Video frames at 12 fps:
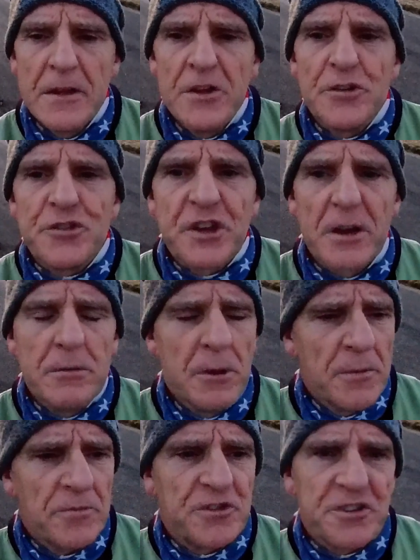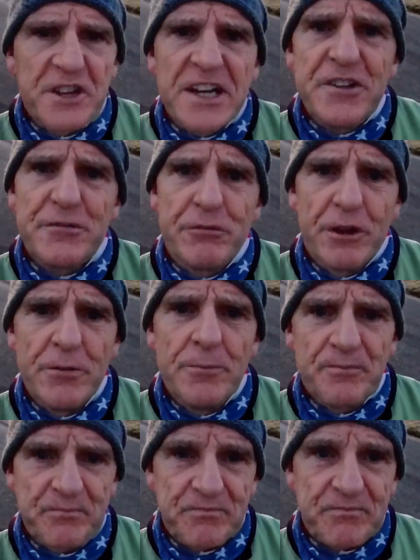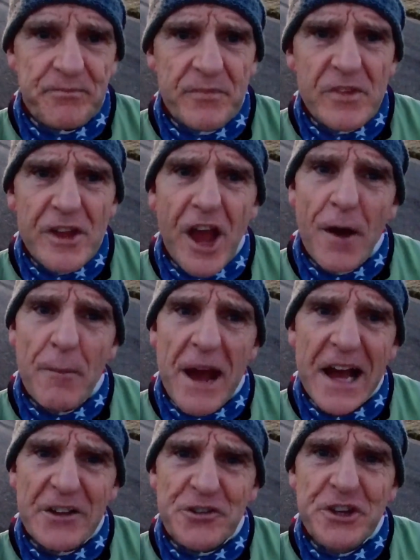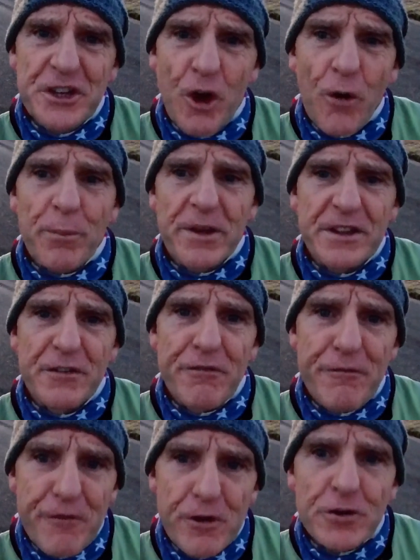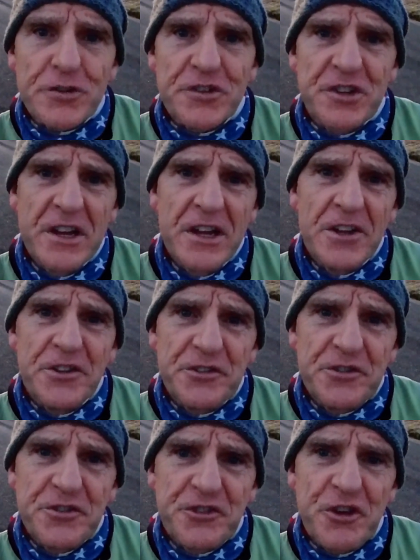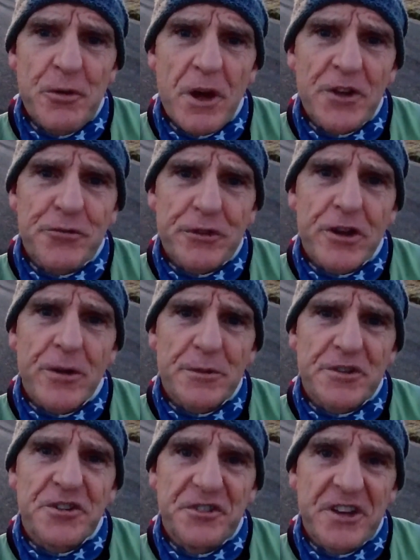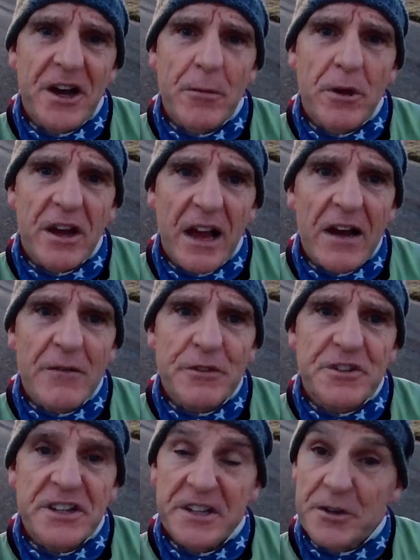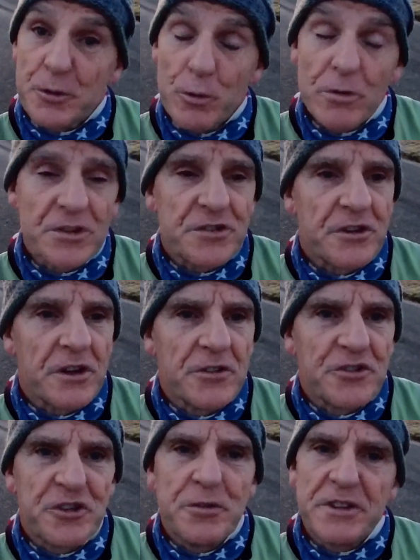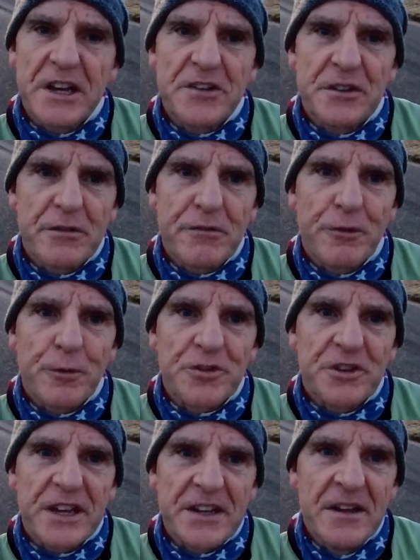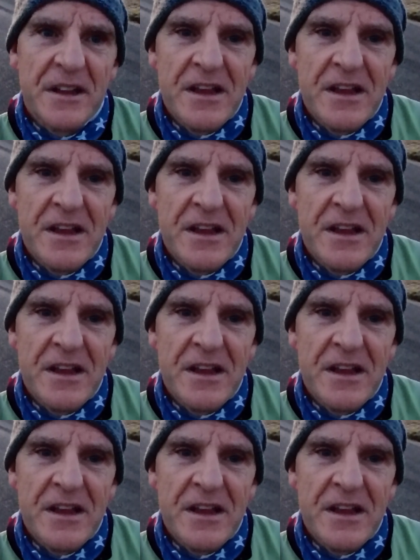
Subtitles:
So today's route, I'm actually copying the first 200-kilometre DIY I ever did in August 2014,